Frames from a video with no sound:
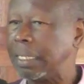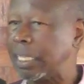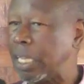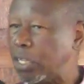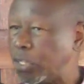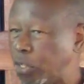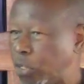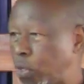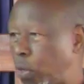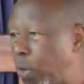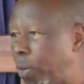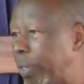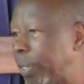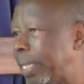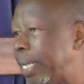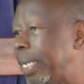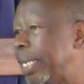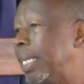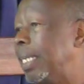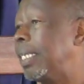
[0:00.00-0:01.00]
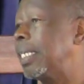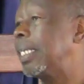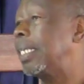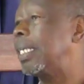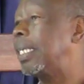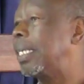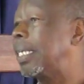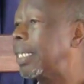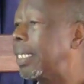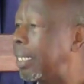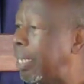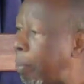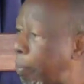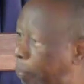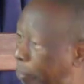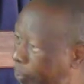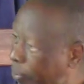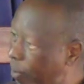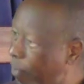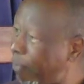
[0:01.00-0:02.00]
in the story, the
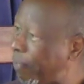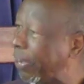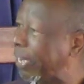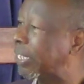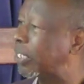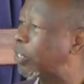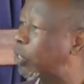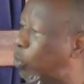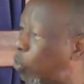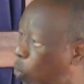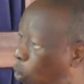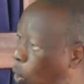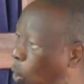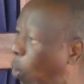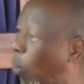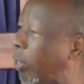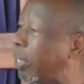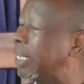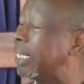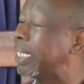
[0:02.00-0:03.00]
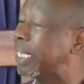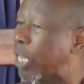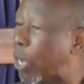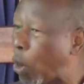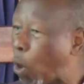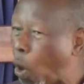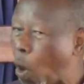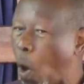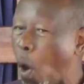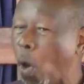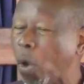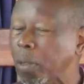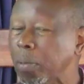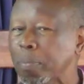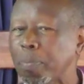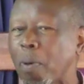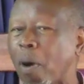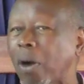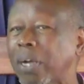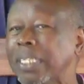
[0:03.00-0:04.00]
prophets called the whole
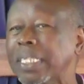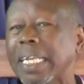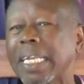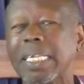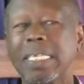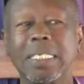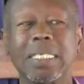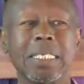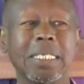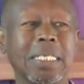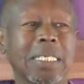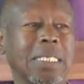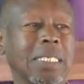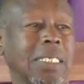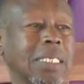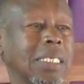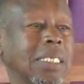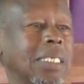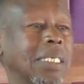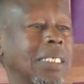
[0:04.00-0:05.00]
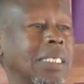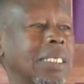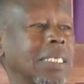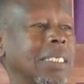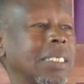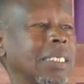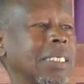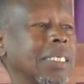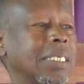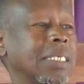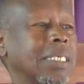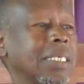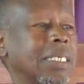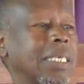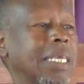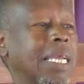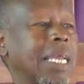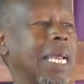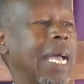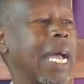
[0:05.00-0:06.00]
morning.
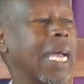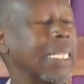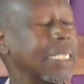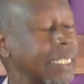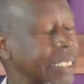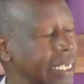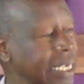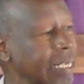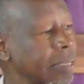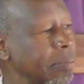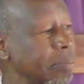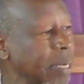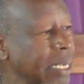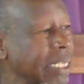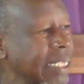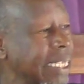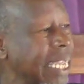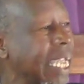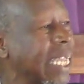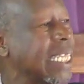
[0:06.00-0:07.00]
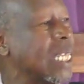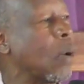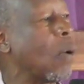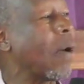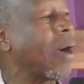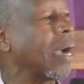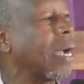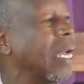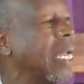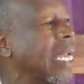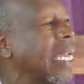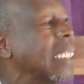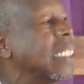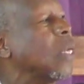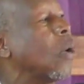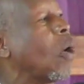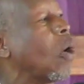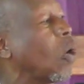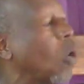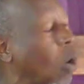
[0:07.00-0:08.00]
Until midday, they were
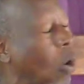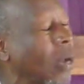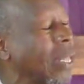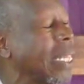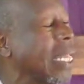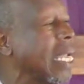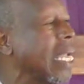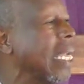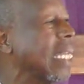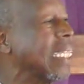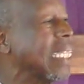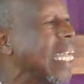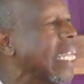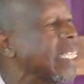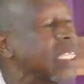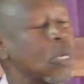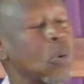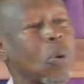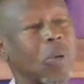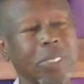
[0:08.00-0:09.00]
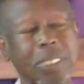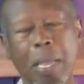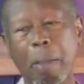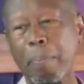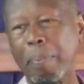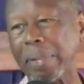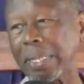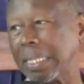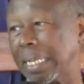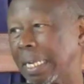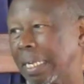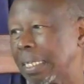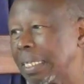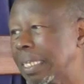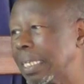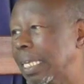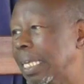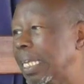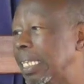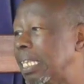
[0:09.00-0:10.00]
calling and nothing was happening.
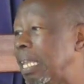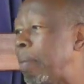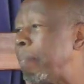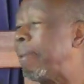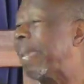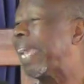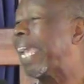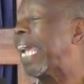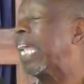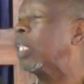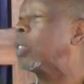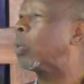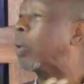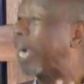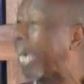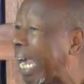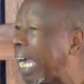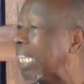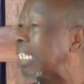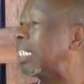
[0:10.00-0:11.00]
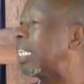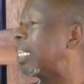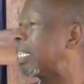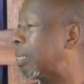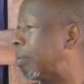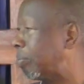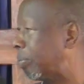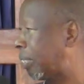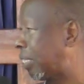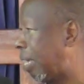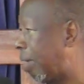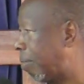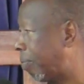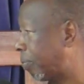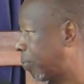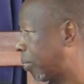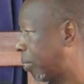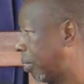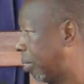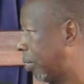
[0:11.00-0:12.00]
They began to cut
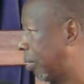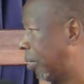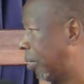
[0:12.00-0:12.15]
themselves.